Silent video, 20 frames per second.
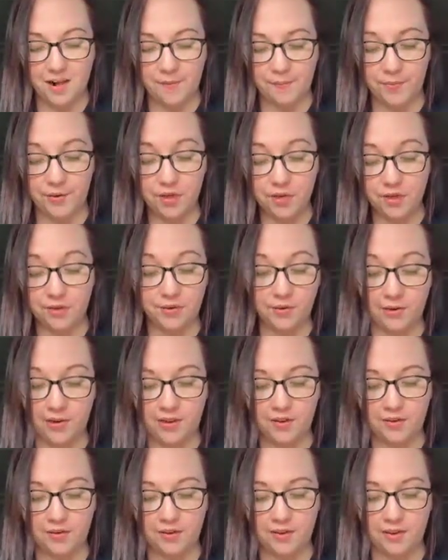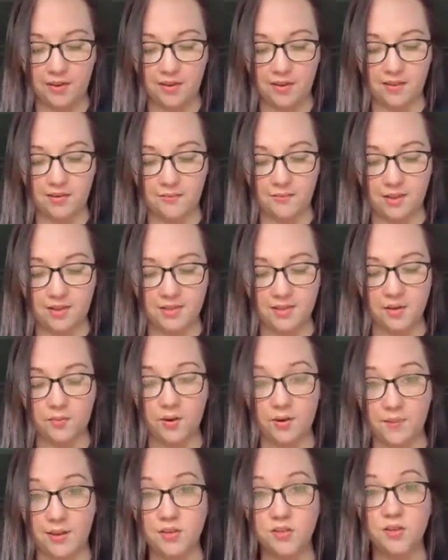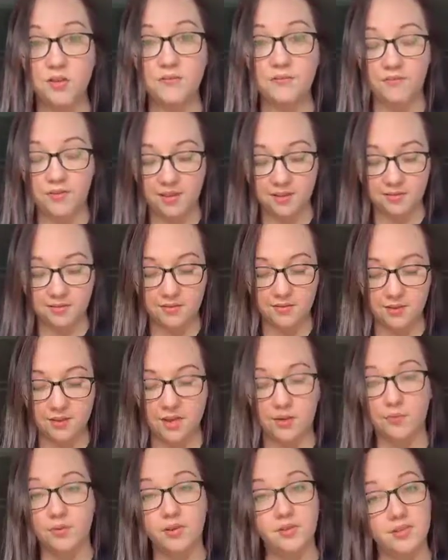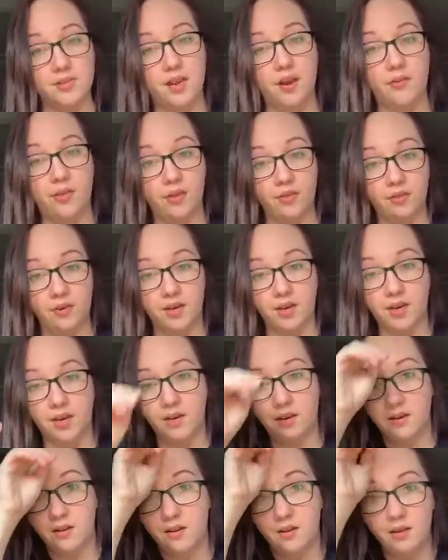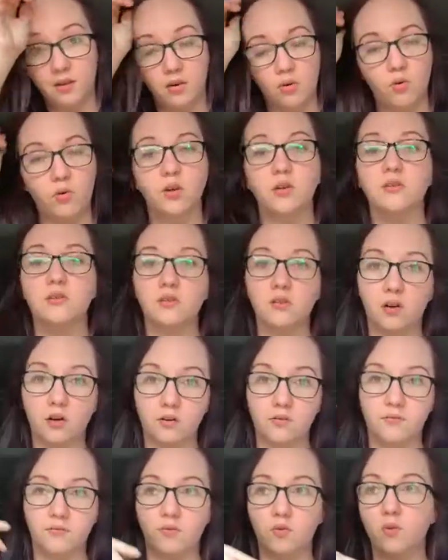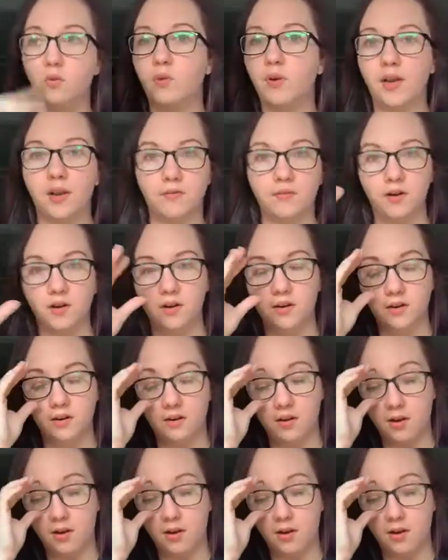they're going to do it. And because they want to make sure it fits, and they want to see how they look in it, or a scarf or whatever.